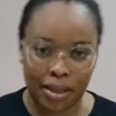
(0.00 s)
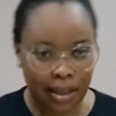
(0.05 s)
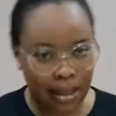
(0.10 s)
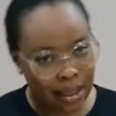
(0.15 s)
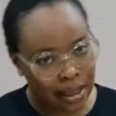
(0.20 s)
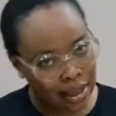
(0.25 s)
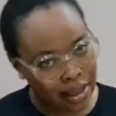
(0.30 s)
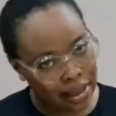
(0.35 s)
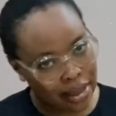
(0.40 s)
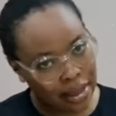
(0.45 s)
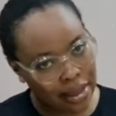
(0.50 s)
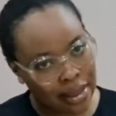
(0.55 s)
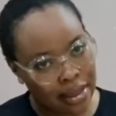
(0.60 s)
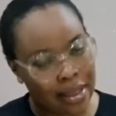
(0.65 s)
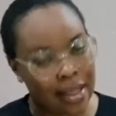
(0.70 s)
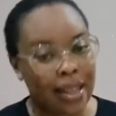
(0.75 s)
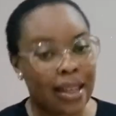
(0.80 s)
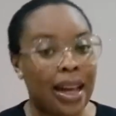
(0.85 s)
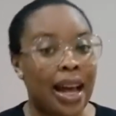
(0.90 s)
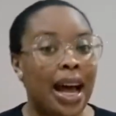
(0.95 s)
grug,
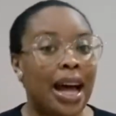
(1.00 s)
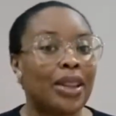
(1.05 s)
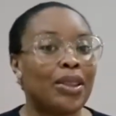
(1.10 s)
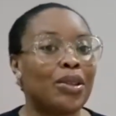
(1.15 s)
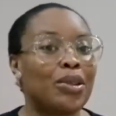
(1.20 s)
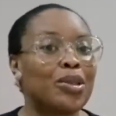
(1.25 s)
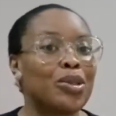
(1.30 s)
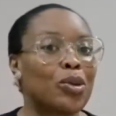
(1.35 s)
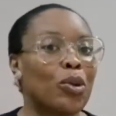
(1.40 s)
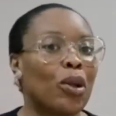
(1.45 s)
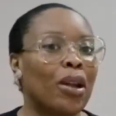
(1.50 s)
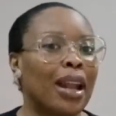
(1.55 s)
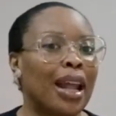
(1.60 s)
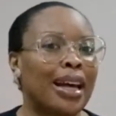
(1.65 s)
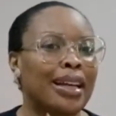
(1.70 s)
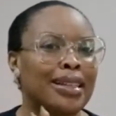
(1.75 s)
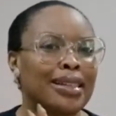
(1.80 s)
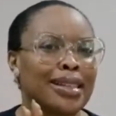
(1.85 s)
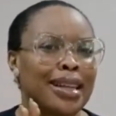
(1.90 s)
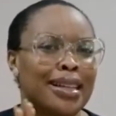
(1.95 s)
and also
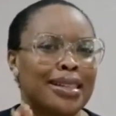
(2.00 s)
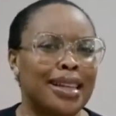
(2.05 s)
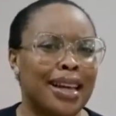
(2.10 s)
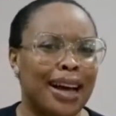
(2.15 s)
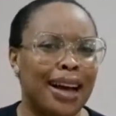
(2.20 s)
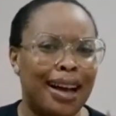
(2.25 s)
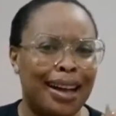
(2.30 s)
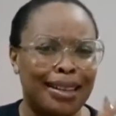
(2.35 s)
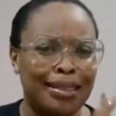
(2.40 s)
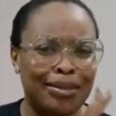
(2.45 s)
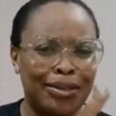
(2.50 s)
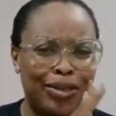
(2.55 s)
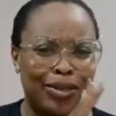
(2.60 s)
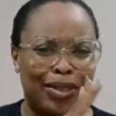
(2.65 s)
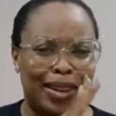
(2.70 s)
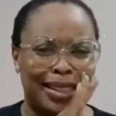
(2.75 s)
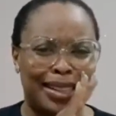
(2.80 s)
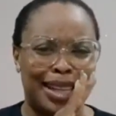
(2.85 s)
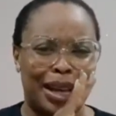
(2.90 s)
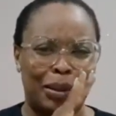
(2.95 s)
light. I said, ah,
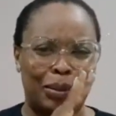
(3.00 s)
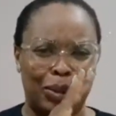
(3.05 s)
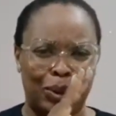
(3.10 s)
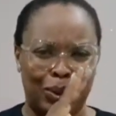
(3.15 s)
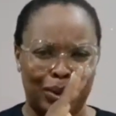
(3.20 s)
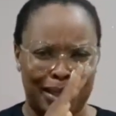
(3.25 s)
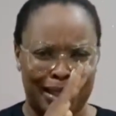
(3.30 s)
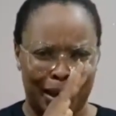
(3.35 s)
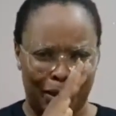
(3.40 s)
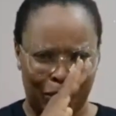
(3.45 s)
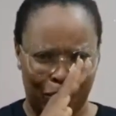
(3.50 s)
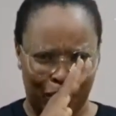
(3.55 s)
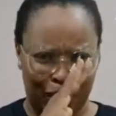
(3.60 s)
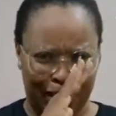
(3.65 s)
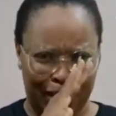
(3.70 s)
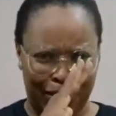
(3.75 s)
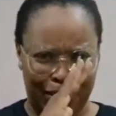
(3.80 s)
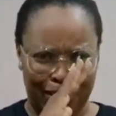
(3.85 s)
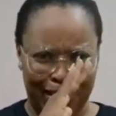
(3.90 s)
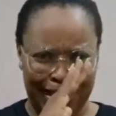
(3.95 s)
fantabulous, let me
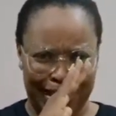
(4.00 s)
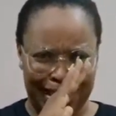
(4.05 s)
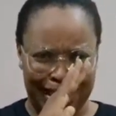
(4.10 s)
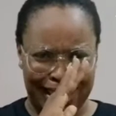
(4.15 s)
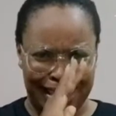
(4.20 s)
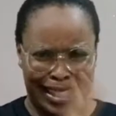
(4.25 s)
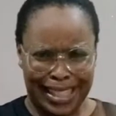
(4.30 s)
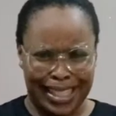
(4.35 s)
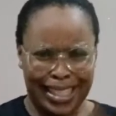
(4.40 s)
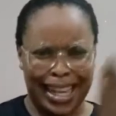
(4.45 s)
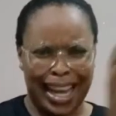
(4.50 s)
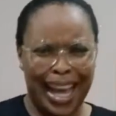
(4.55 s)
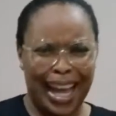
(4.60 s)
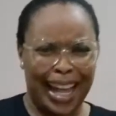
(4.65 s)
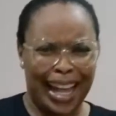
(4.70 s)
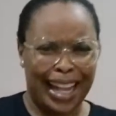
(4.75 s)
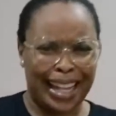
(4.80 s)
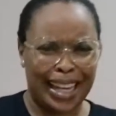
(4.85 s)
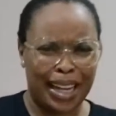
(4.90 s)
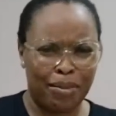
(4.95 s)
quickly on the AC
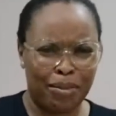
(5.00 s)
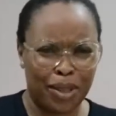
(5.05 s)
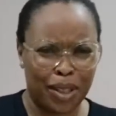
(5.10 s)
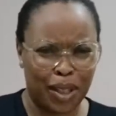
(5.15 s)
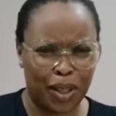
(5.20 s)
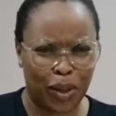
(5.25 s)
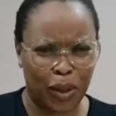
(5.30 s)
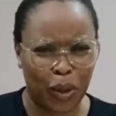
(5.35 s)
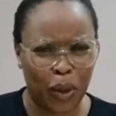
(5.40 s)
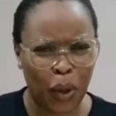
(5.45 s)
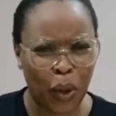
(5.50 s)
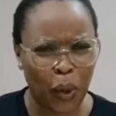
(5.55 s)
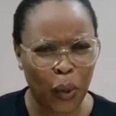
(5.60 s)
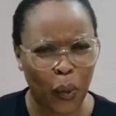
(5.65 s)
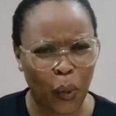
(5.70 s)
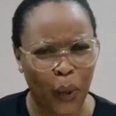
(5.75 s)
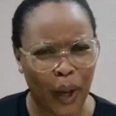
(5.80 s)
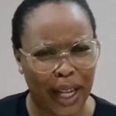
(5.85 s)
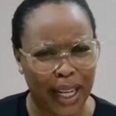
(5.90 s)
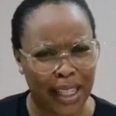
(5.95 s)
and let me
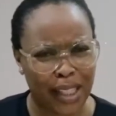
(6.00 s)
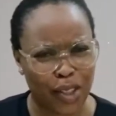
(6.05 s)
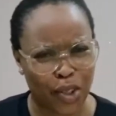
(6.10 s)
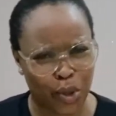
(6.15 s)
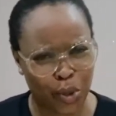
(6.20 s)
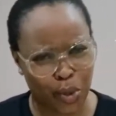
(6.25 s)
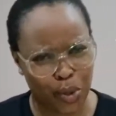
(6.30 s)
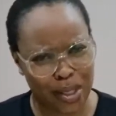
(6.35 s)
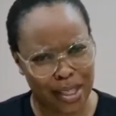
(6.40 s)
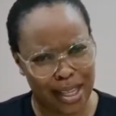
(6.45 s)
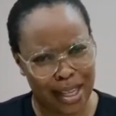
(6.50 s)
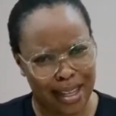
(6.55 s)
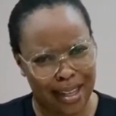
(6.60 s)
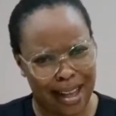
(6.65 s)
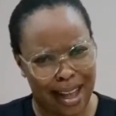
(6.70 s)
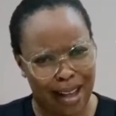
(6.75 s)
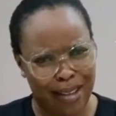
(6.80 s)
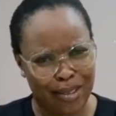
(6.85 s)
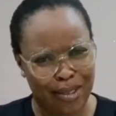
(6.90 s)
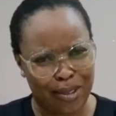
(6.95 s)
quickly shoot.
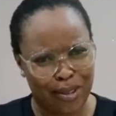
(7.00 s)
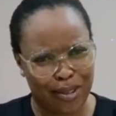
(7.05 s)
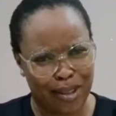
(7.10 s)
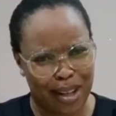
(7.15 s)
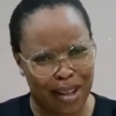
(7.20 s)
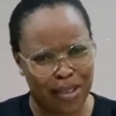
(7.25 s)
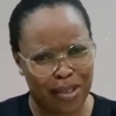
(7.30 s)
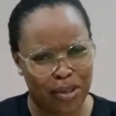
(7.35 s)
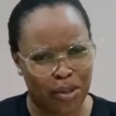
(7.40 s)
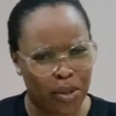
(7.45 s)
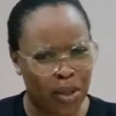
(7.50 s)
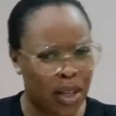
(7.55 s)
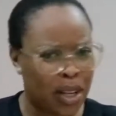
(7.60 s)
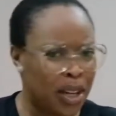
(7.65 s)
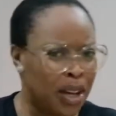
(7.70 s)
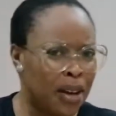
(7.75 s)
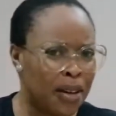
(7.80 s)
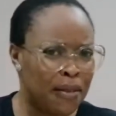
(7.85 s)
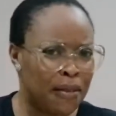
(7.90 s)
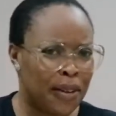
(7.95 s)
how do you
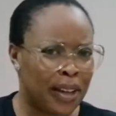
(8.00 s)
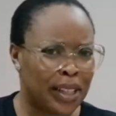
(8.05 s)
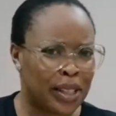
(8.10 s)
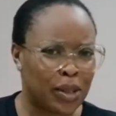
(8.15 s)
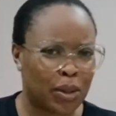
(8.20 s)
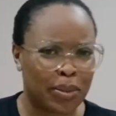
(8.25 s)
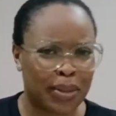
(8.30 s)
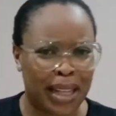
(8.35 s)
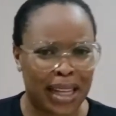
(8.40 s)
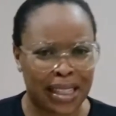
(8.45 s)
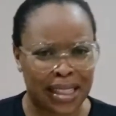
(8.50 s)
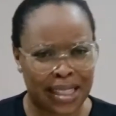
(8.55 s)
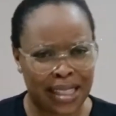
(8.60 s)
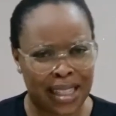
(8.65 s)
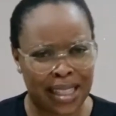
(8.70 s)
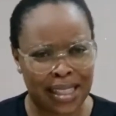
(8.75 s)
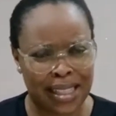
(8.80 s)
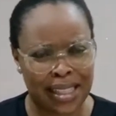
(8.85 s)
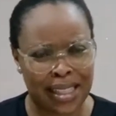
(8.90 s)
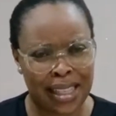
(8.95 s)
phantom that?
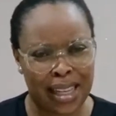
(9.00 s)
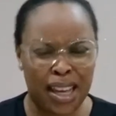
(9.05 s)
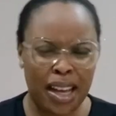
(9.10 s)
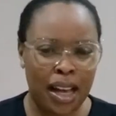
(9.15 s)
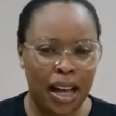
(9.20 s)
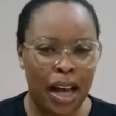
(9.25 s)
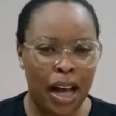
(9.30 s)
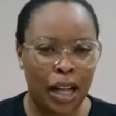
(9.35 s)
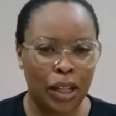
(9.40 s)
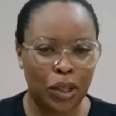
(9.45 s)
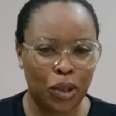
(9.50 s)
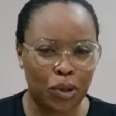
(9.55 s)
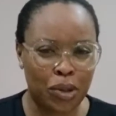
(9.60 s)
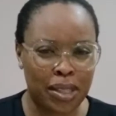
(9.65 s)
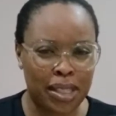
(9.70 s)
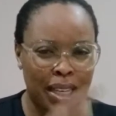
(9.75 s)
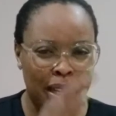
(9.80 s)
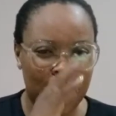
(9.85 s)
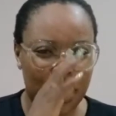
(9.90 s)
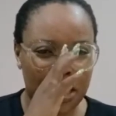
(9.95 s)
Yes, how do you
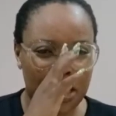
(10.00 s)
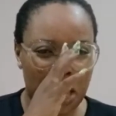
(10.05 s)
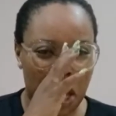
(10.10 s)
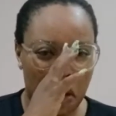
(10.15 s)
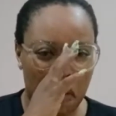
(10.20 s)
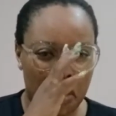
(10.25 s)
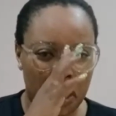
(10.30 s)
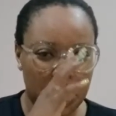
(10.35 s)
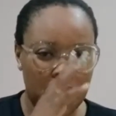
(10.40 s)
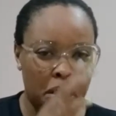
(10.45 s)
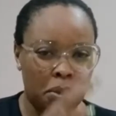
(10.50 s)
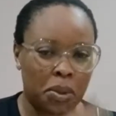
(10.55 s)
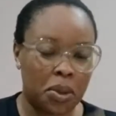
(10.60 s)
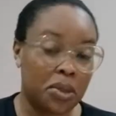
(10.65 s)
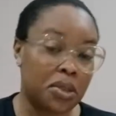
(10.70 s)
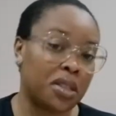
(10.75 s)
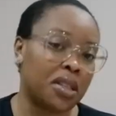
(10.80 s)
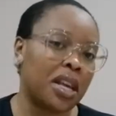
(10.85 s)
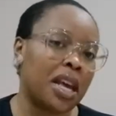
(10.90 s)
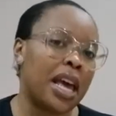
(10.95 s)
see it?
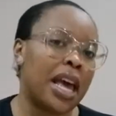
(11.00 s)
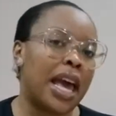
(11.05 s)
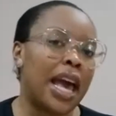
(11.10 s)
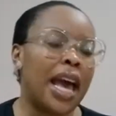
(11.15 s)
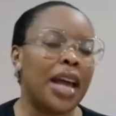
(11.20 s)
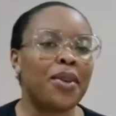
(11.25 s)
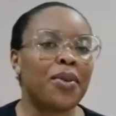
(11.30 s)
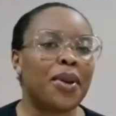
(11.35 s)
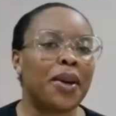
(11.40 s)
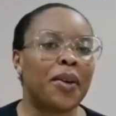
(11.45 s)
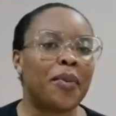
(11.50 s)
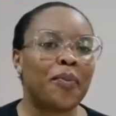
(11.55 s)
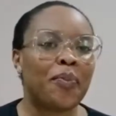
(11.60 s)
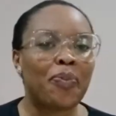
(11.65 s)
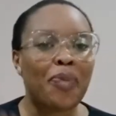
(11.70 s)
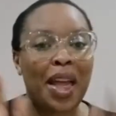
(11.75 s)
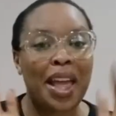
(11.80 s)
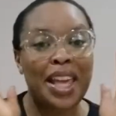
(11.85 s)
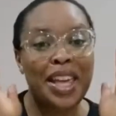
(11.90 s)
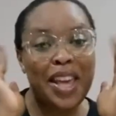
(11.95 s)
Fantabulous. Anyway,
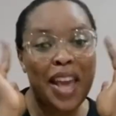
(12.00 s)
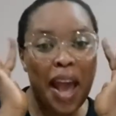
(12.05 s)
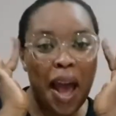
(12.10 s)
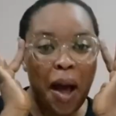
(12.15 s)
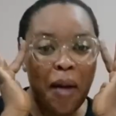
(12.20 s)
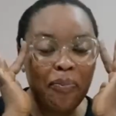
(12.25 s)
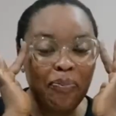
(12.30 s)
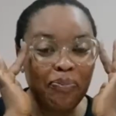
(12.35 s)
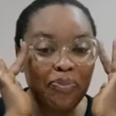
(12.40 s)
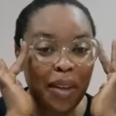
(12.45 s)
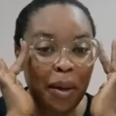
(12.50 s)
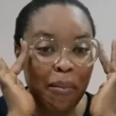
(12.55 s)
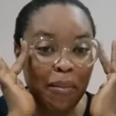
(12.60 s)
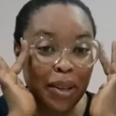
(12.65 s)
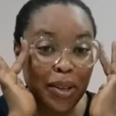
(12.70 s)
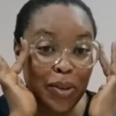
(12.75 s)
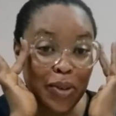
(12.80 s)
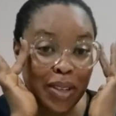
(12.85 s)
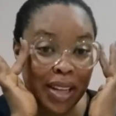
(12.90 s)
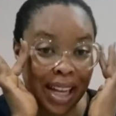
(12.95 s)
yeah,
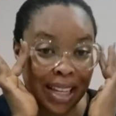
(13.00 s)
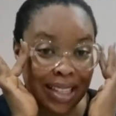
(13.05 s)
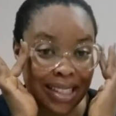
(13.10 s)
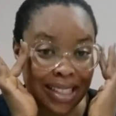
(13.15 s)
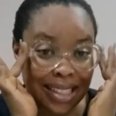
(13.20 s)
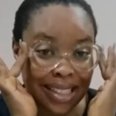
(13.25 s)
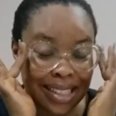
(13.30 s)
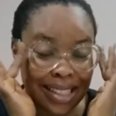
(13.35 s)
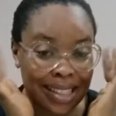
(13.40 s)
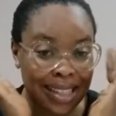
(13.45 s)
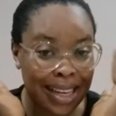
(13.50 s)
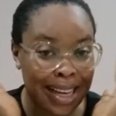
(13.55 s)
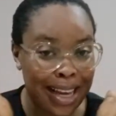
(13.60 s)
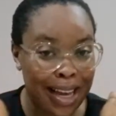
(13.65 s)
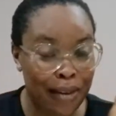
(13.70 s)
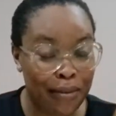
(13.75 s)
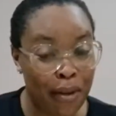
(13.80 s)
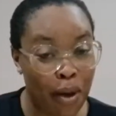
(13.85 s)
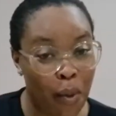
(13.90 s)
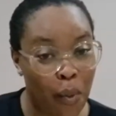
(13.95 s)
my new glasses,
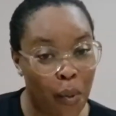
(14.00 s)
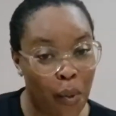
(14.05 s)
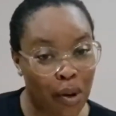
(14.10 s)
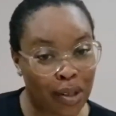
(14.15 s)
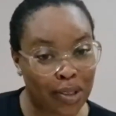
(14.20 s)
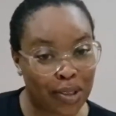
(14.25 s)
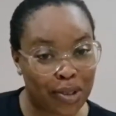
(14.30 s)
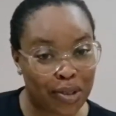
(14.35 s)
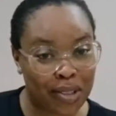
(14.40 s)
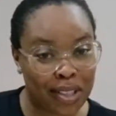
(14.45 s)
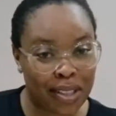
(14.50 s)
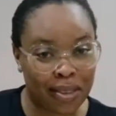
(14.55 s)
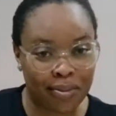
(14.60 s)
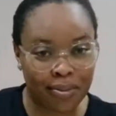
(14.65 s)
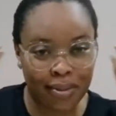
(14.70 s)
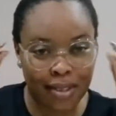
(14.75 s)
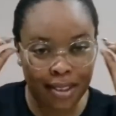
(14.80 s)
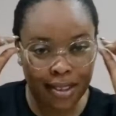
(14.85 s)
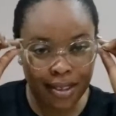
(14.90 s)
if you're wondering,